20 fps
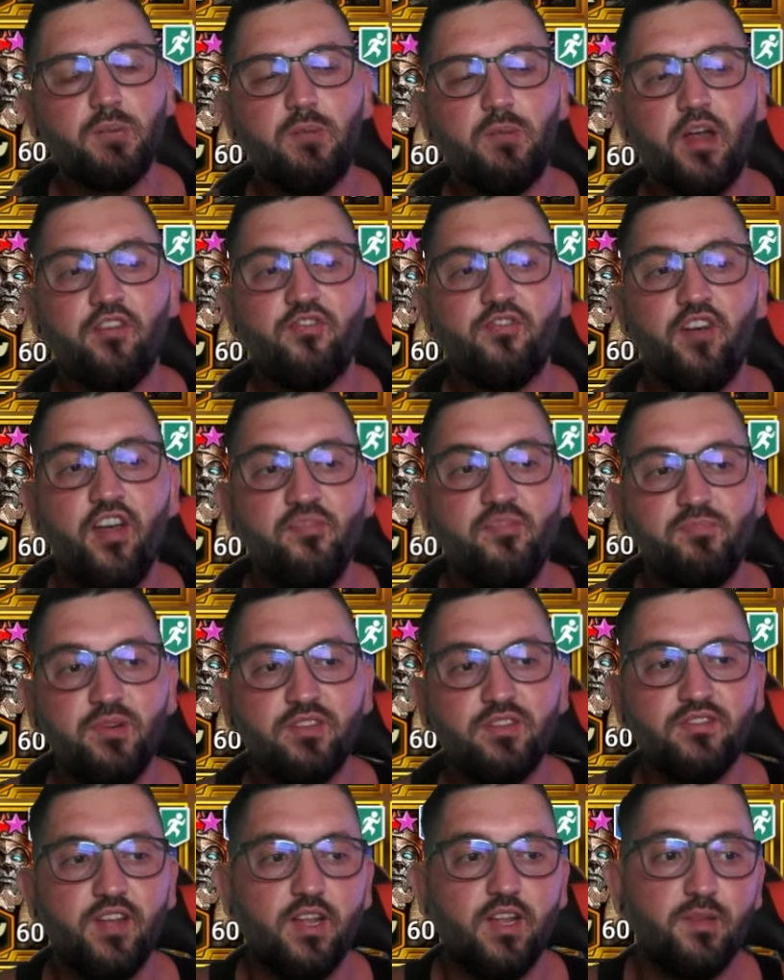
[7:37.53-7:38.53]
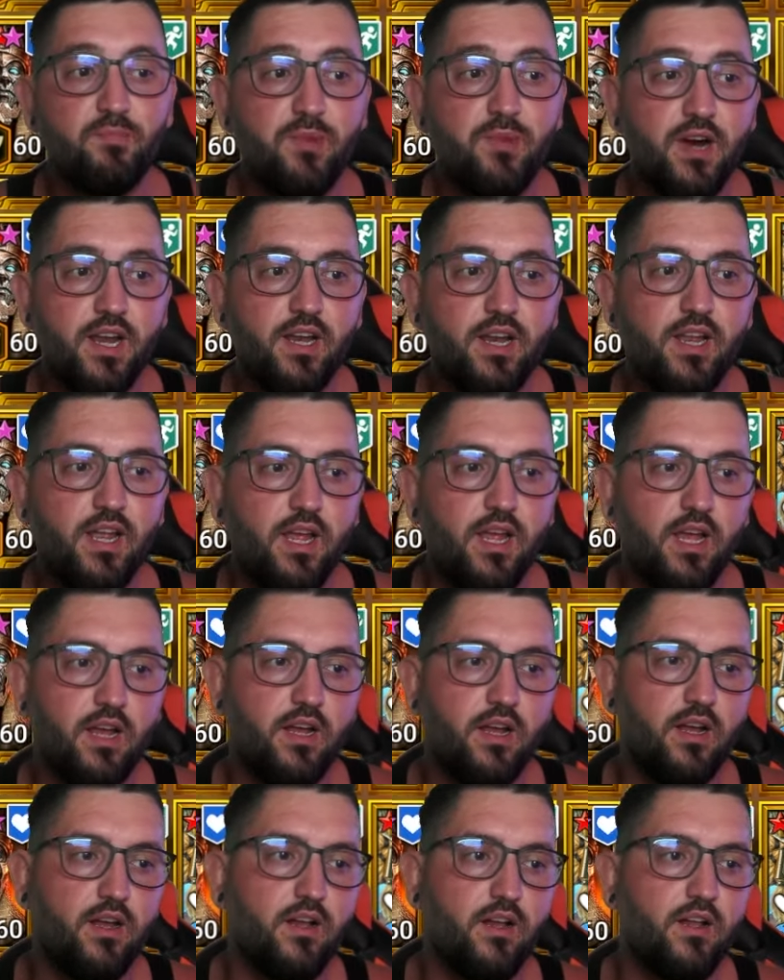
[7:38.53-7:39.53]
by 5%
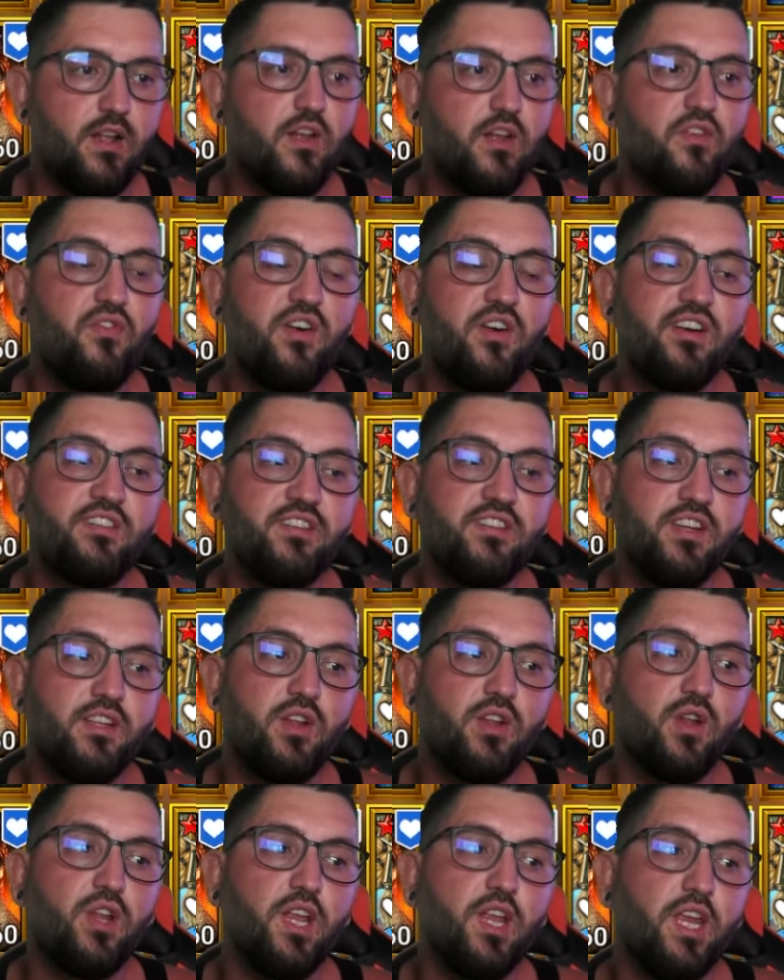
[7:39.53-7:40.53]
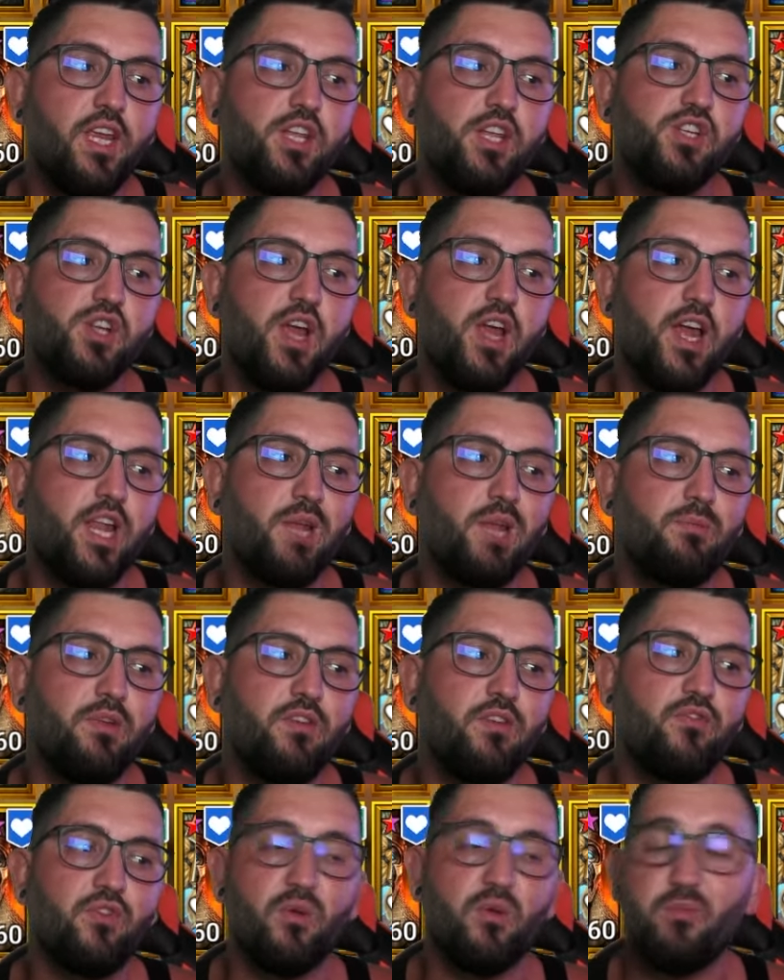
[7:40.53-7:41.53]
per first hit on each
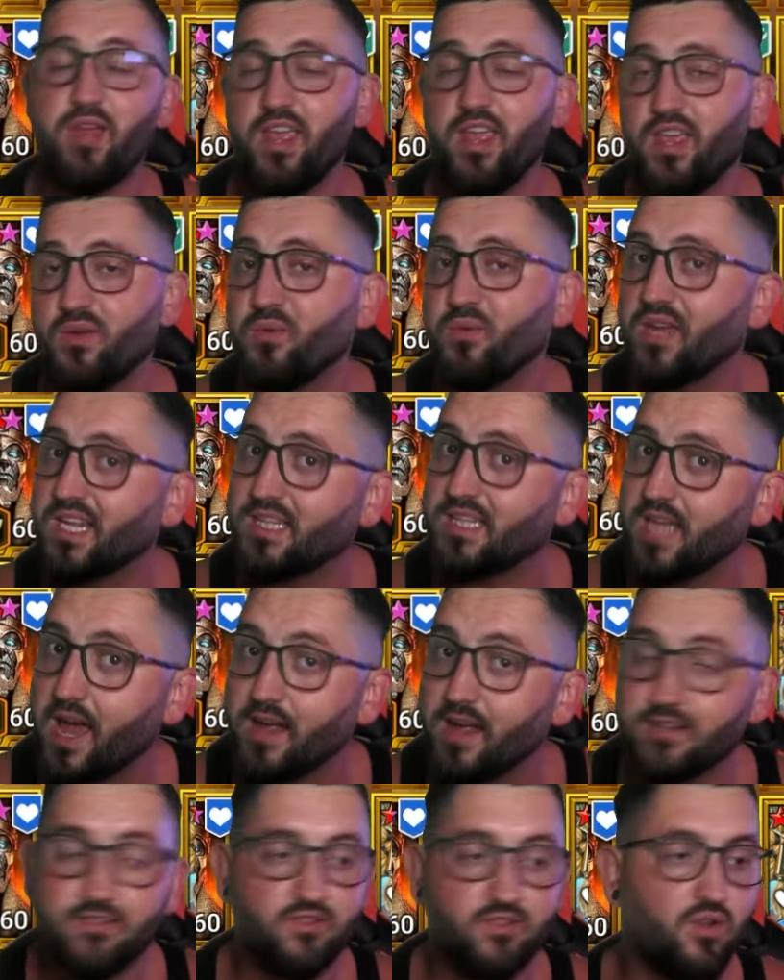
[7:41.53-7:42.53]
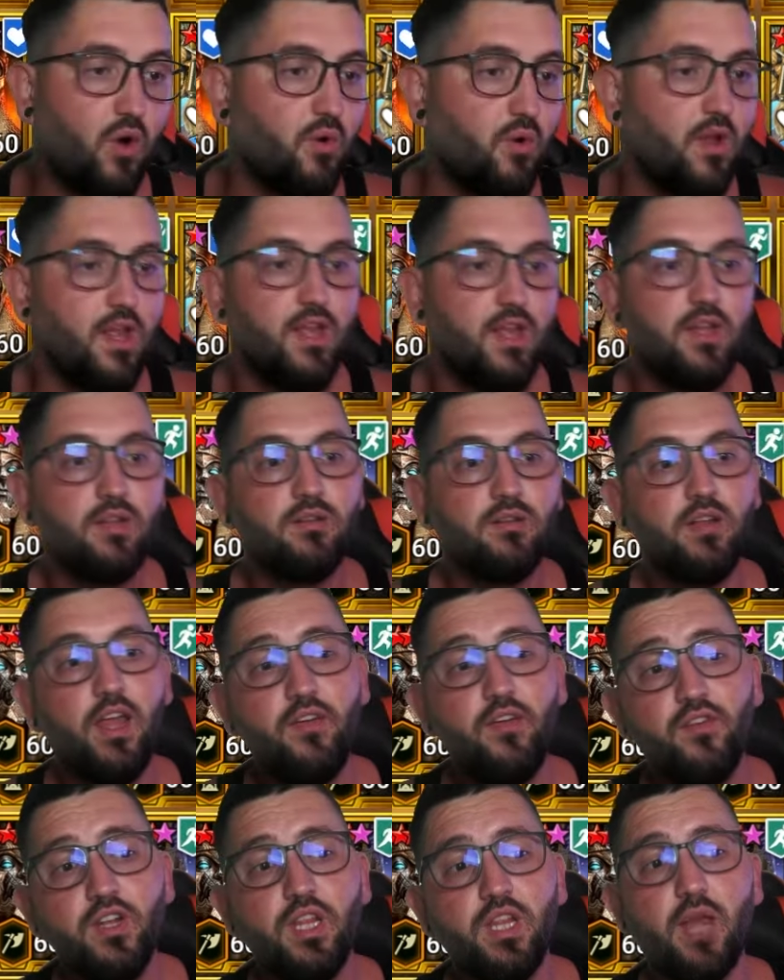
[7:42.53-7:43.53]
enemy from AoE attacks. So
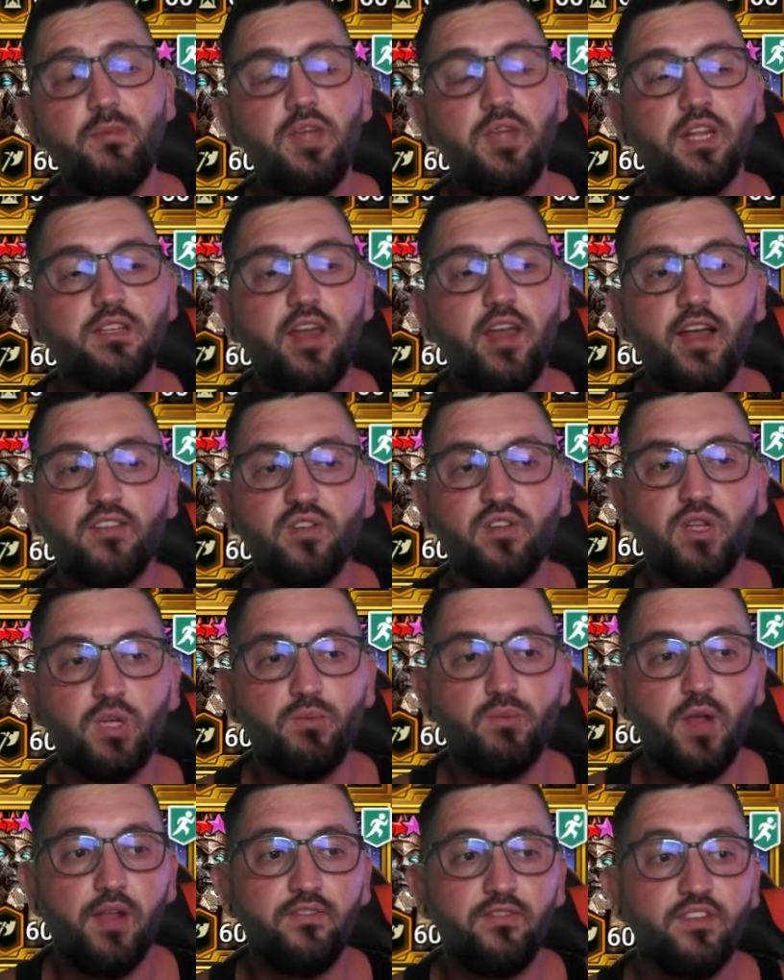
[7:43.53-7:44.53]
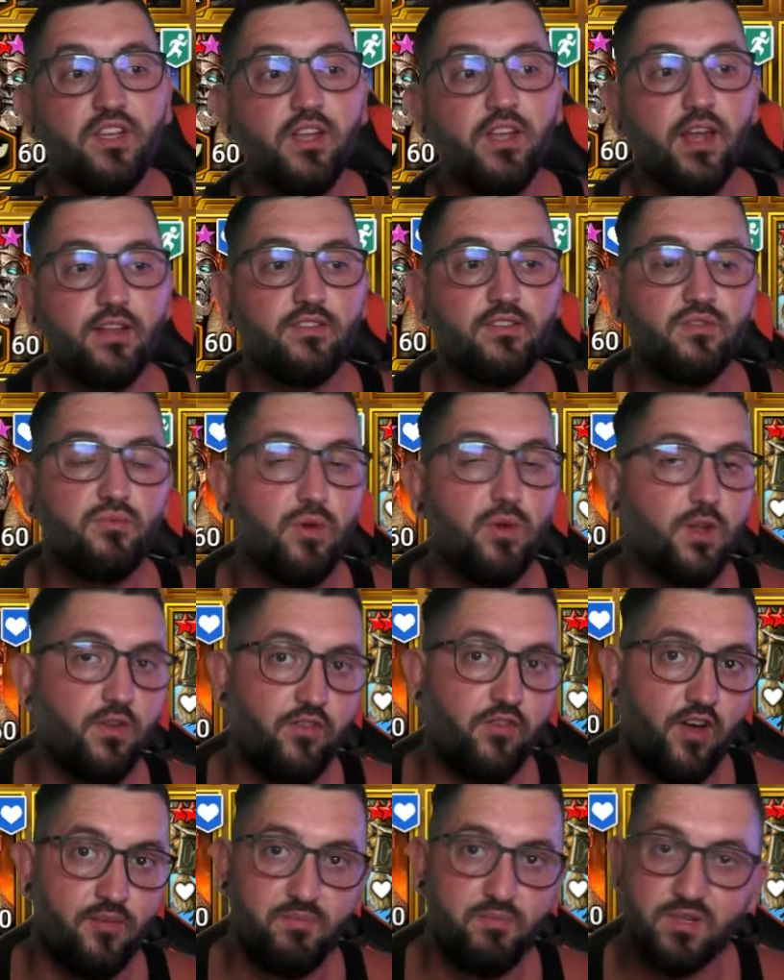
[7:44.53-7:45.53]
every time he attacks on the waves, he gets
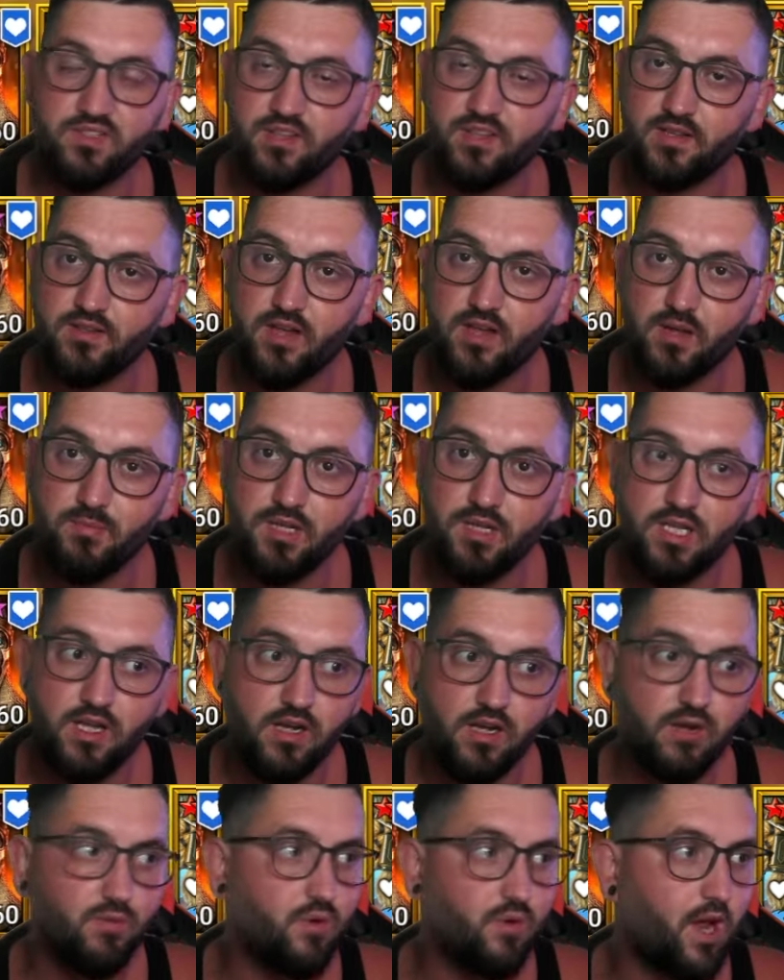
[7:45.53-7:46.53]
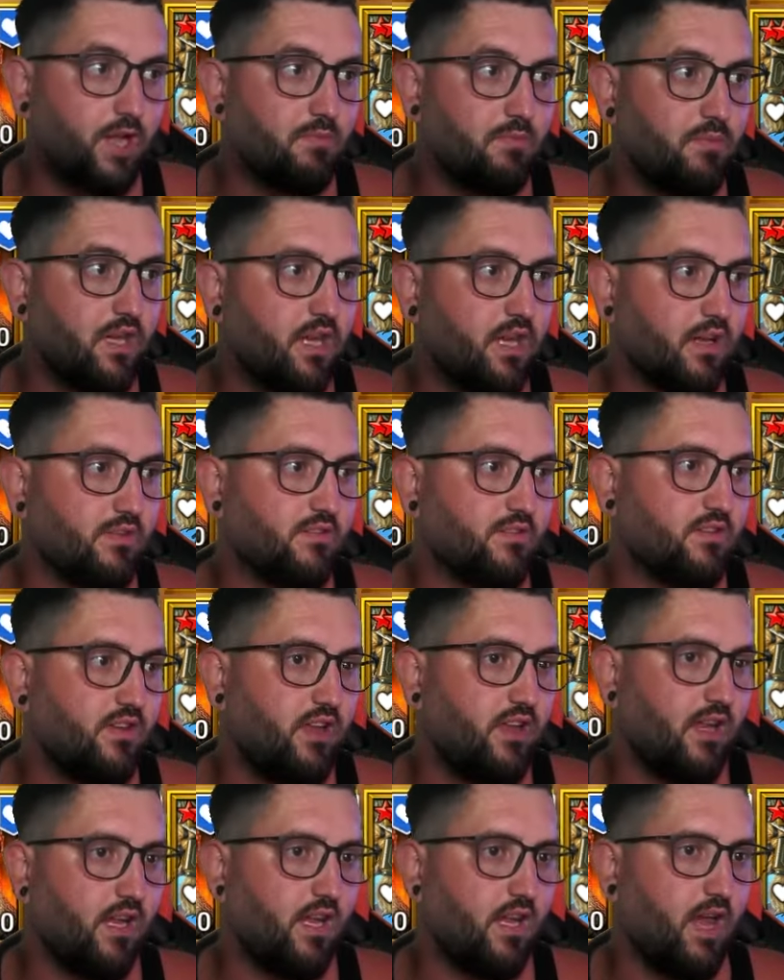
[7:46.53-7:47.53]
25% turn meter, right? Because
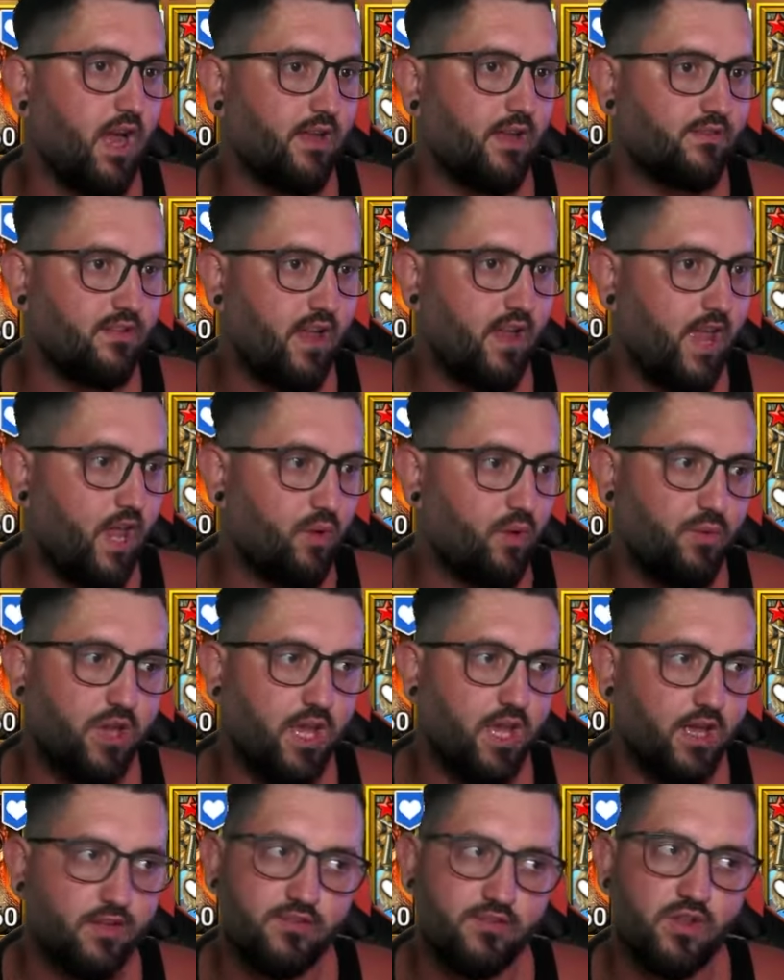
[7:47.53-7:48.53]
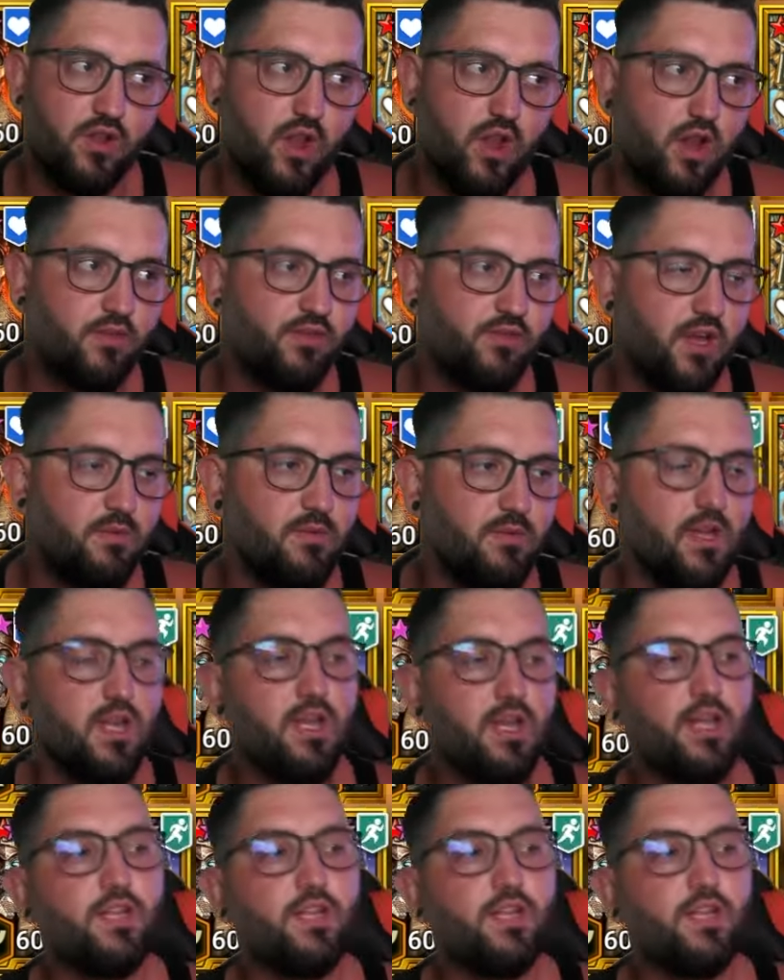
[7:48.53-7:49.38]
he has AoE hits on all of them.